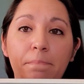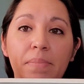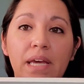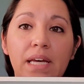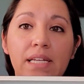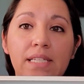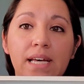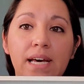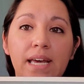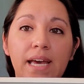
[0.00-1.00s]
because
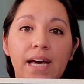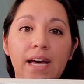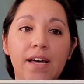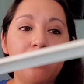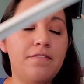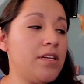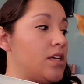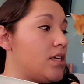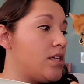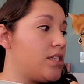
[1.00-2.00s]
I have
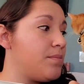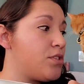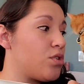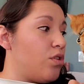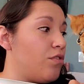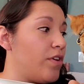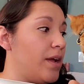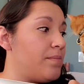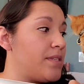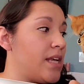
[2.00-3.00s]
some scroll frames